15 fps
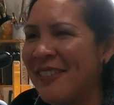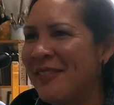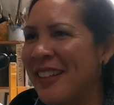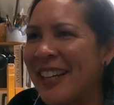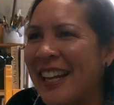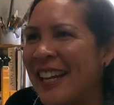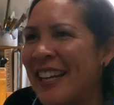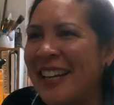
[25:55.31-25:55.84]
I'm
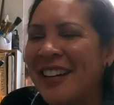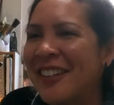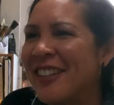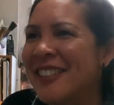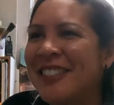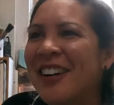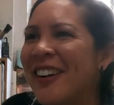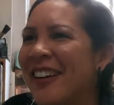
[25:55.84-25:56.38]
like air
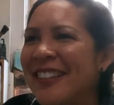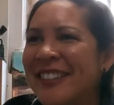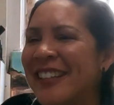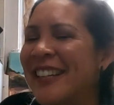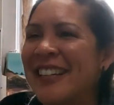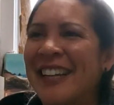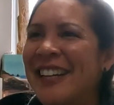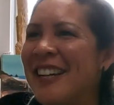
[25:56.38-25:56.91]
guitaring,
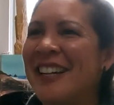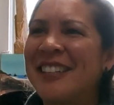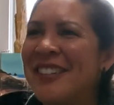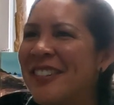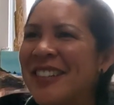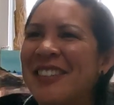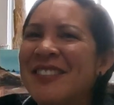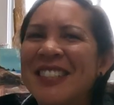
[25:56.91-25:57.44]
like I
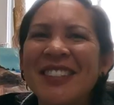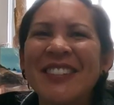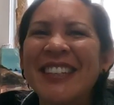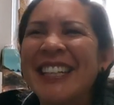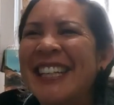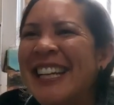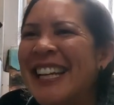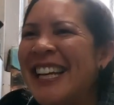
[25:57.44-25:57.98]
know what I'm
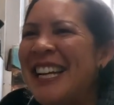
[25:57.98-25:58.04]
doing.